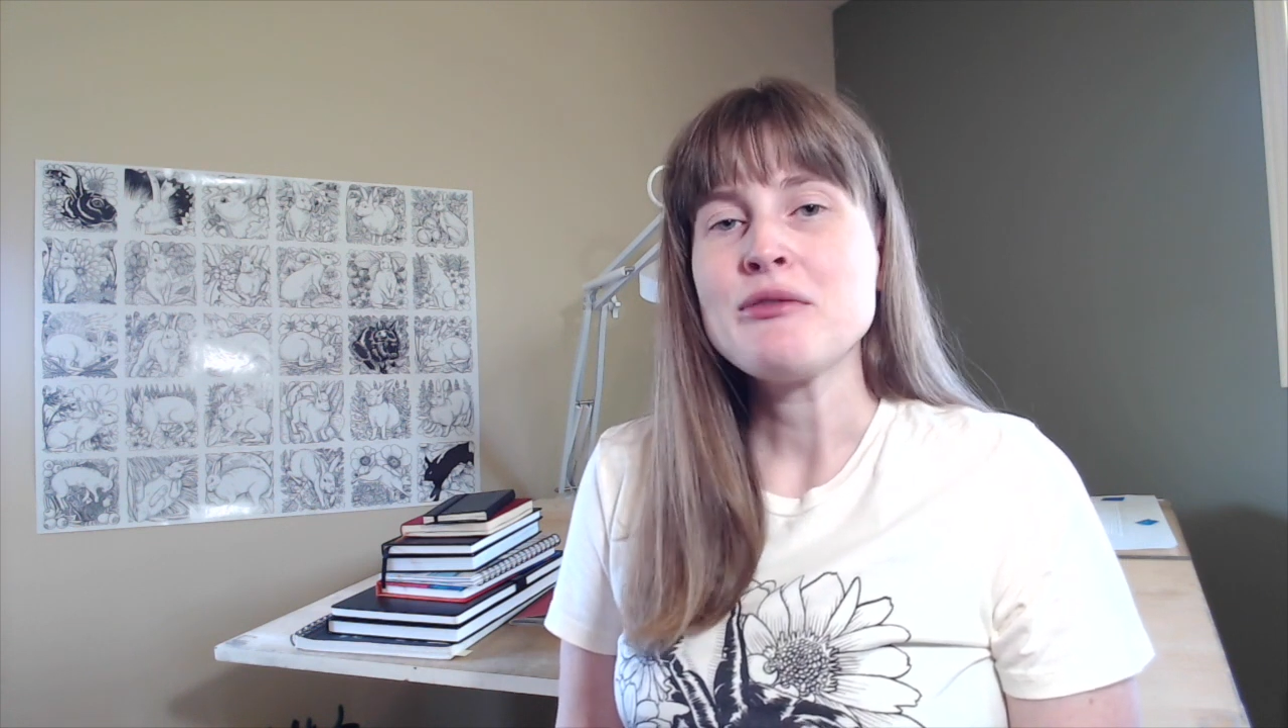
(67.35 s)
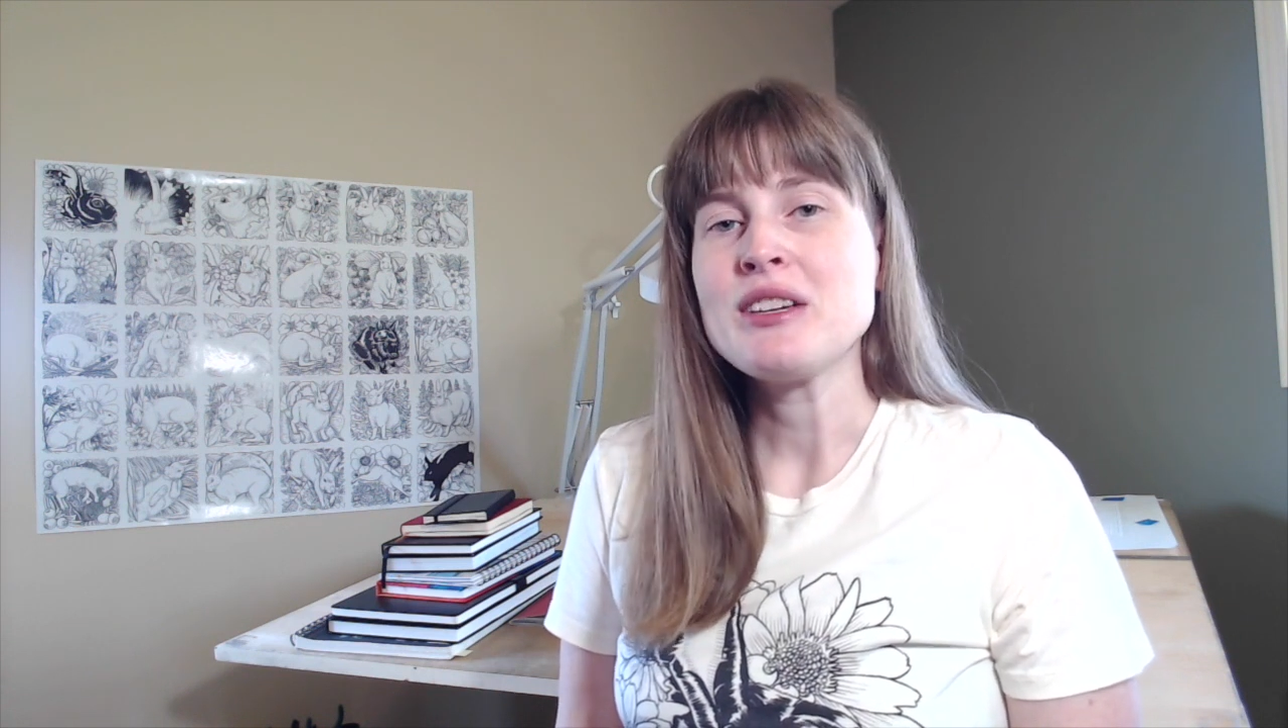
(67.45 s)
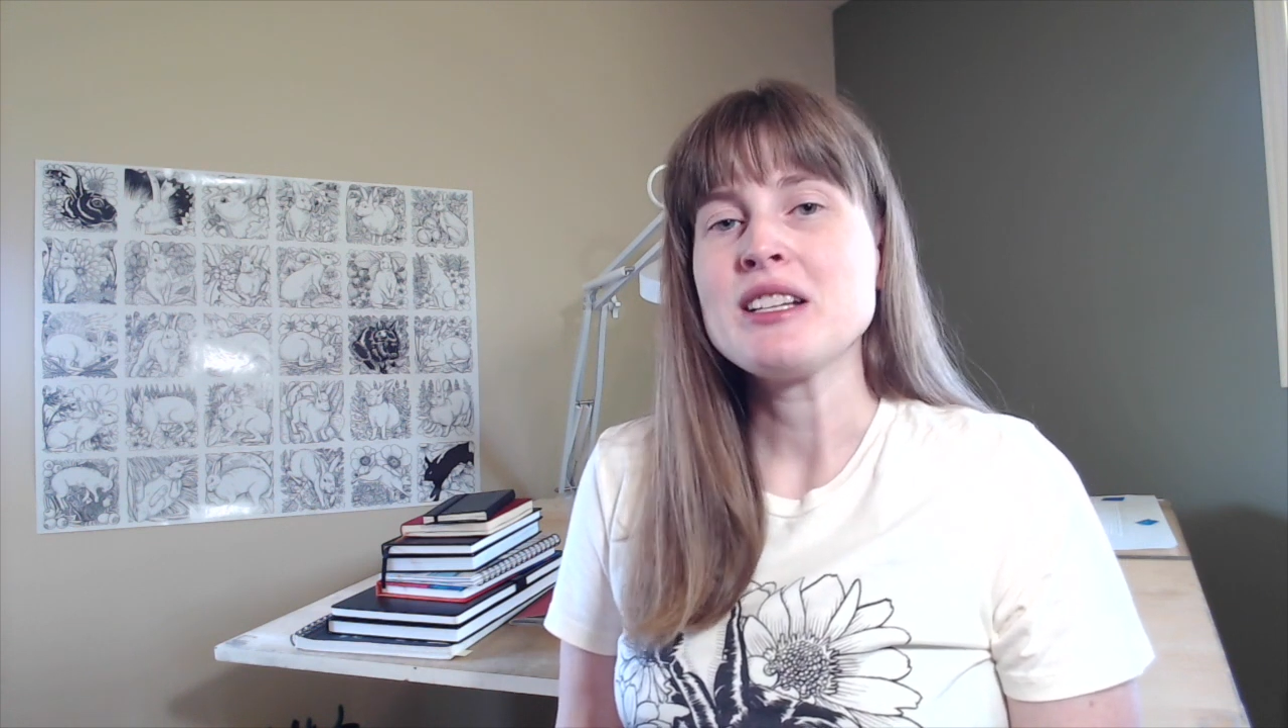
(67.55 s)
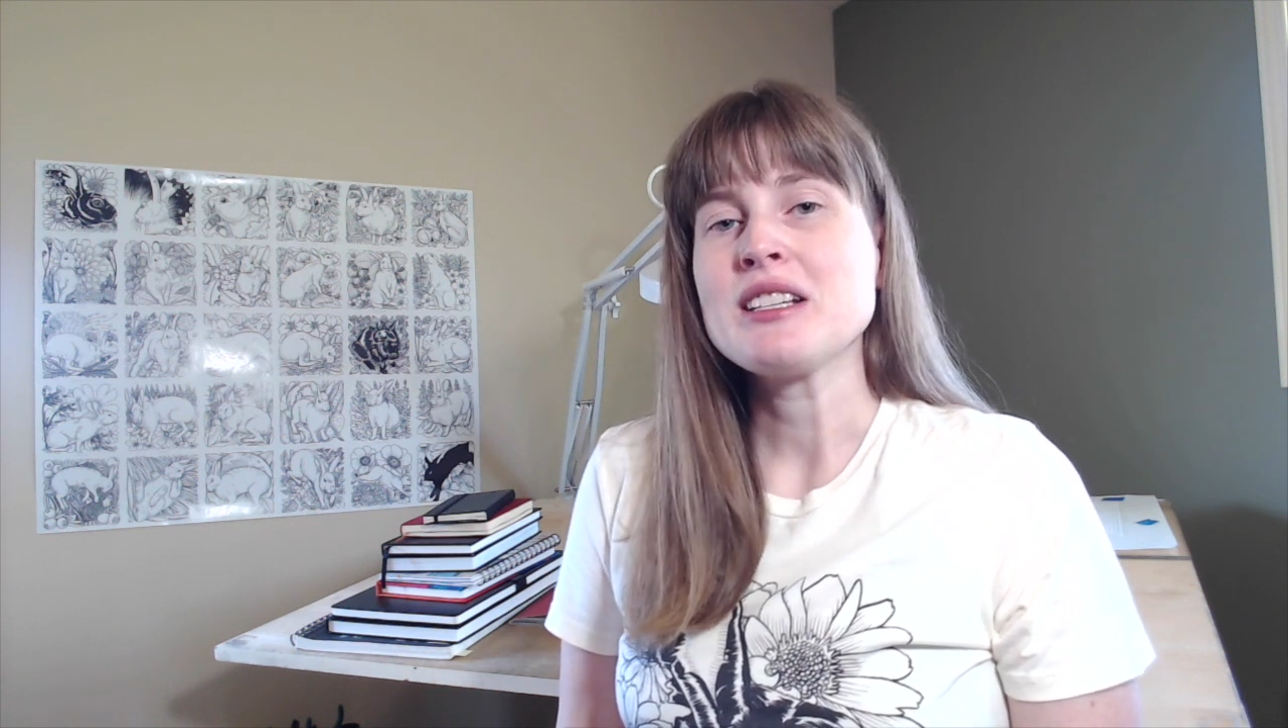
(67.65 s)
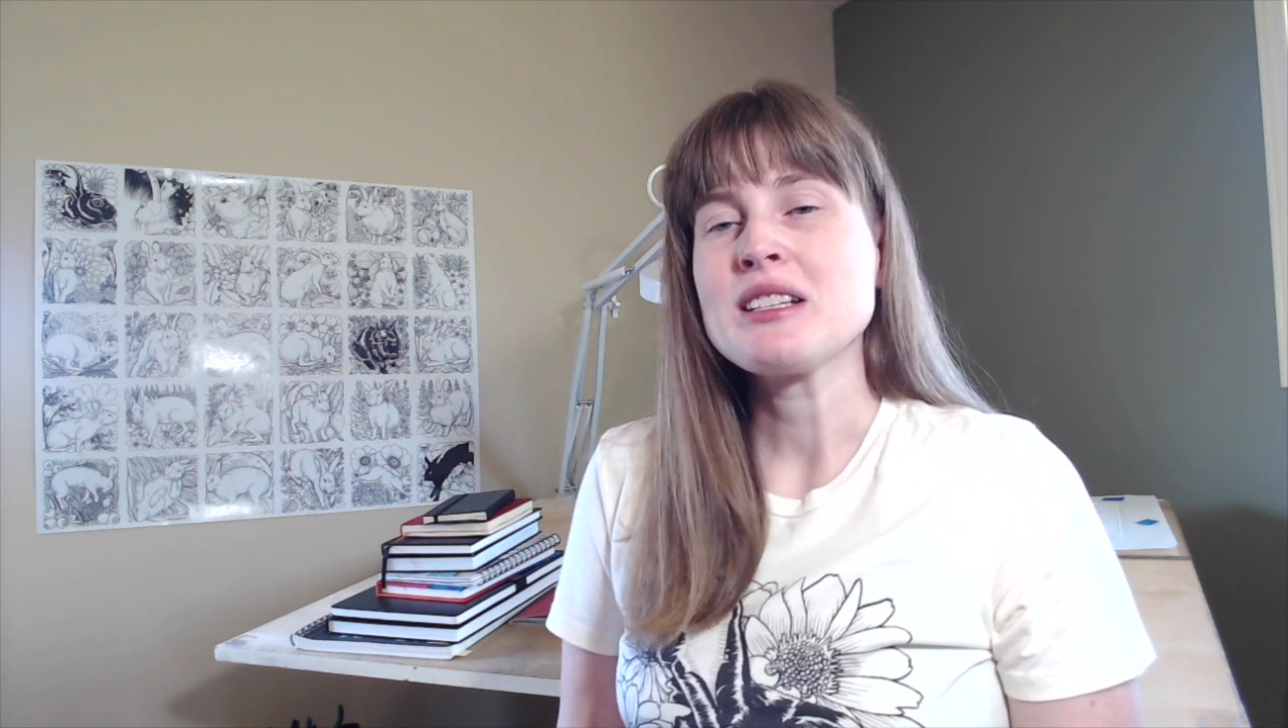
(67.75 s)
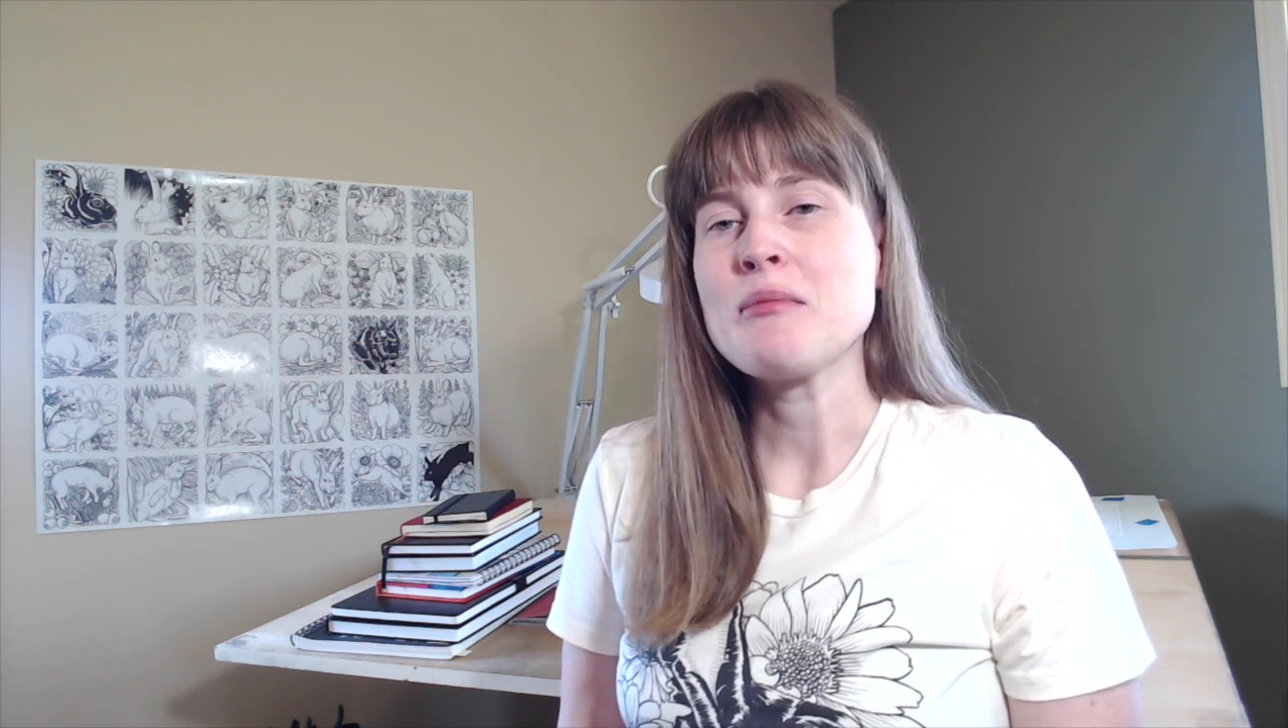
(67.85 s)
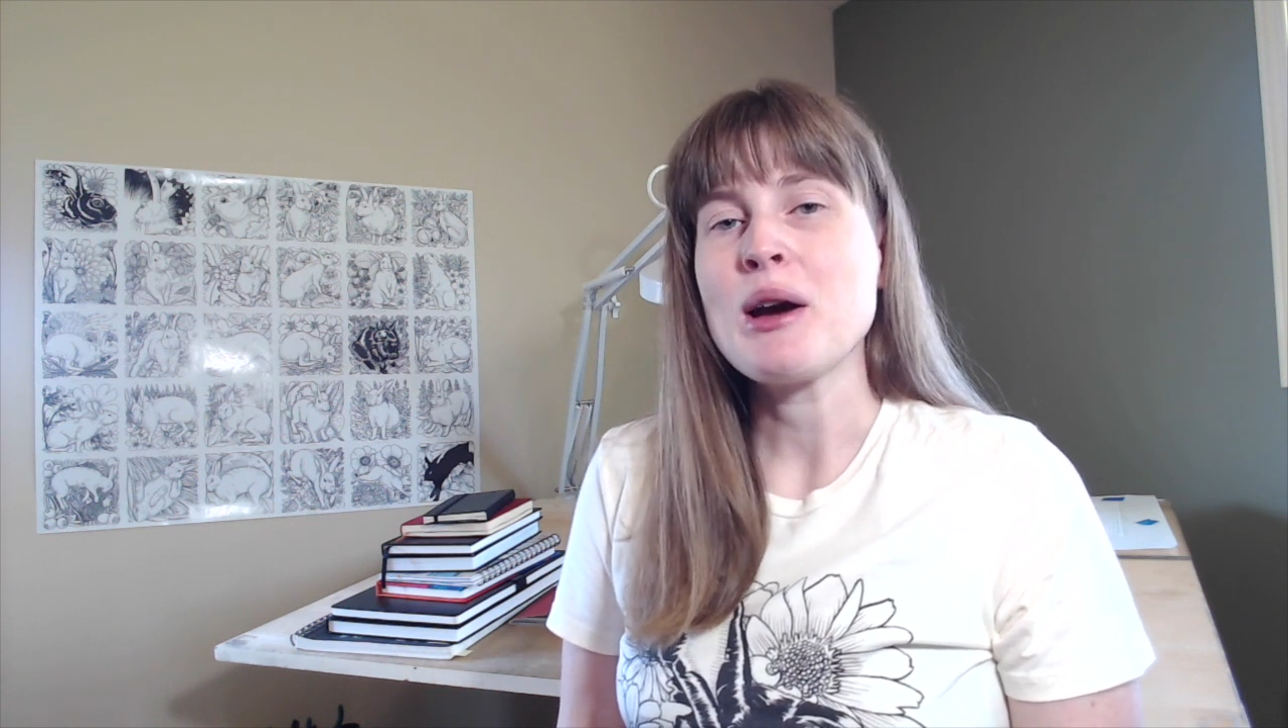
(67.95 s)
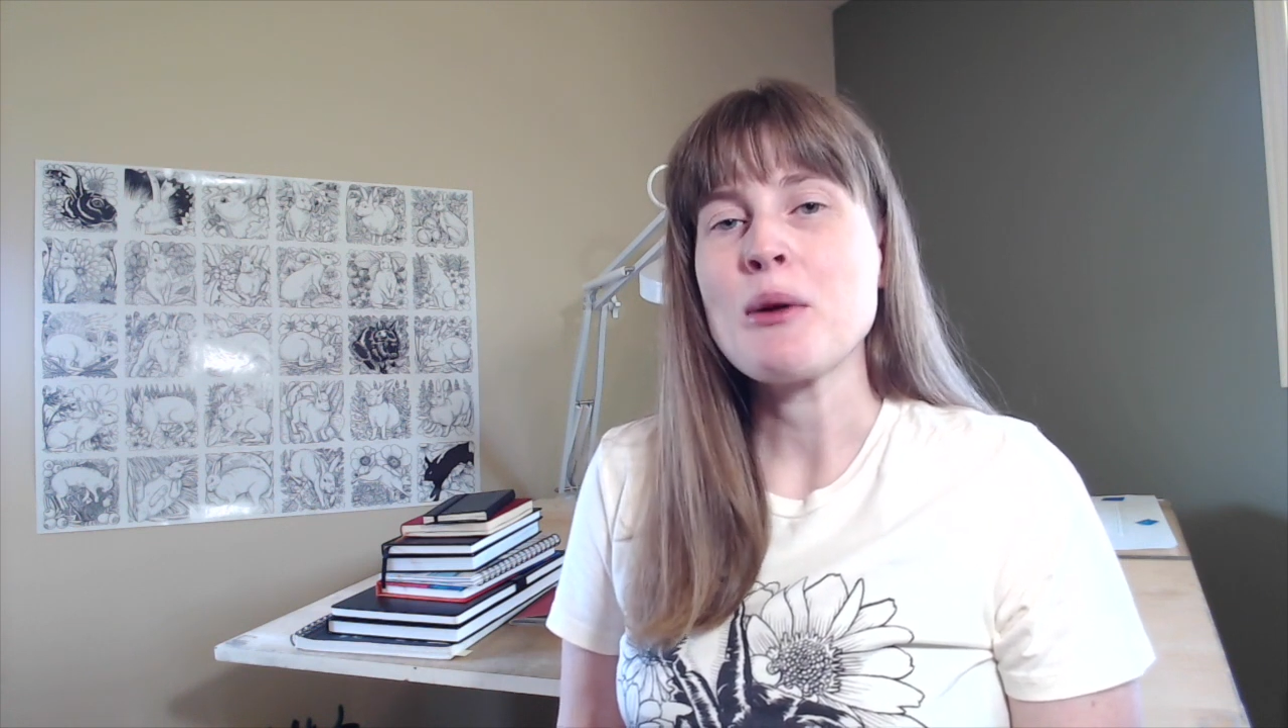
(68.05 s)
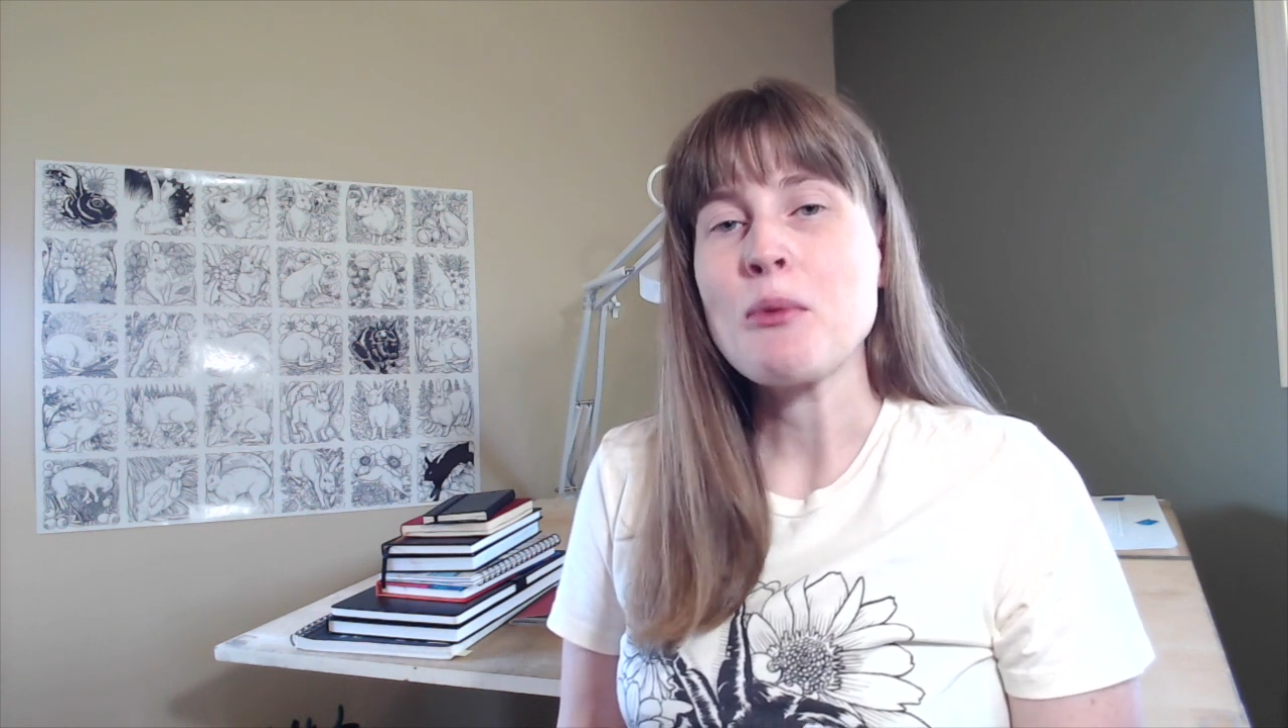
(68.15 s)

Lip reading: finished my